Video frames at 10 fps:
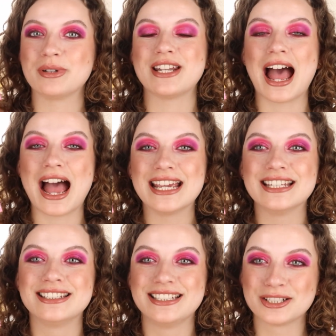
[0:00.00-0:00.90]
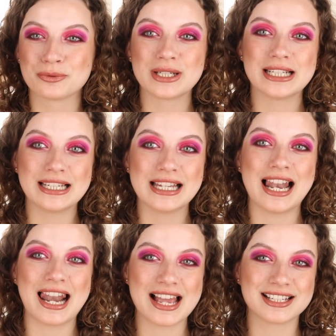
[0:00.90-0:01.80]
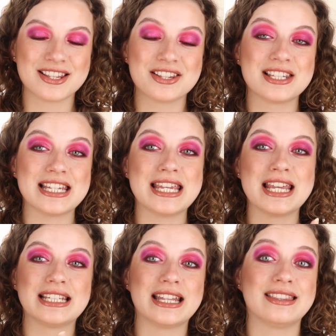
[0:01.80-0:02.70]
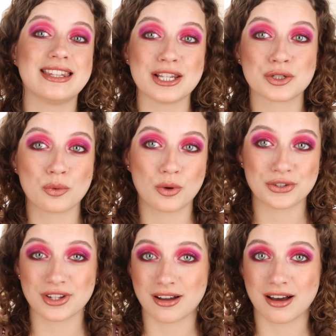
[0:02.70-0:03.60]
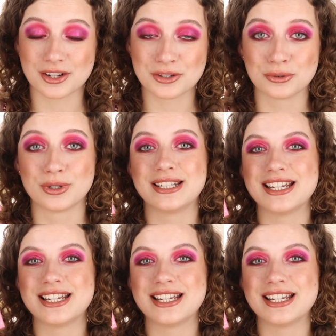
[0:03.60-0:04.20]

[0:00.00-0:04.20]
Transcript: but I did really like to see that this was the color story.